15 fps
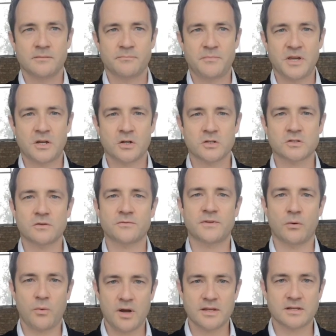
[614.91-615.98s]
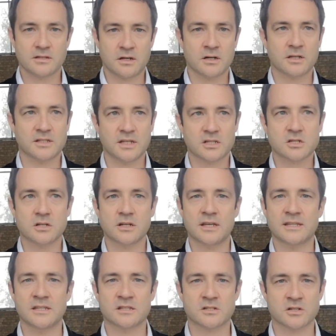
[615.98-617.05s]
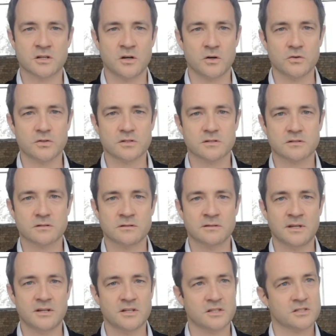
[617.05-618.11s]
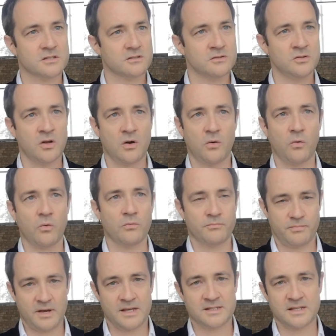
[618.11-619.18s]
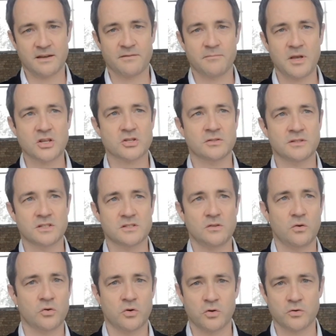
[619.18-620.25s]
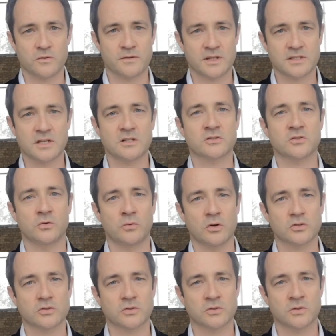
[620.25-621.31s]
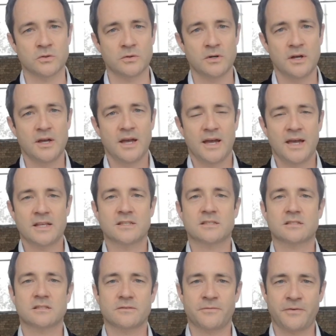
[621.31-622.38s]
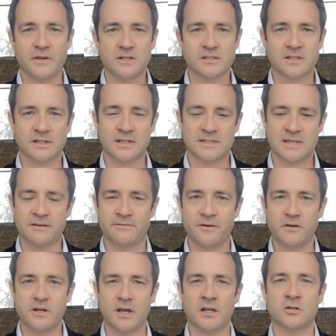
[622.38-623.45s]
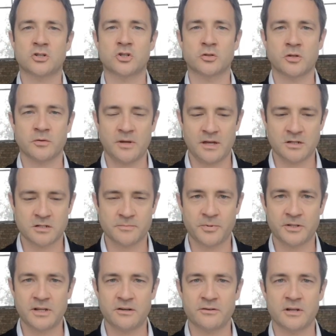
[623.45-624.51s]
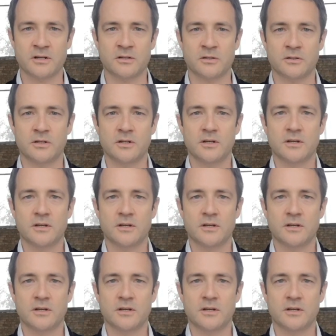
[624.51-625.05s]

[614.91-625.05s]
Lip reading: because of the way that architecture industry goes. There is no, as I've mentioned, there's no guru that tells you what to do. It feels like it's a very entrepreneurial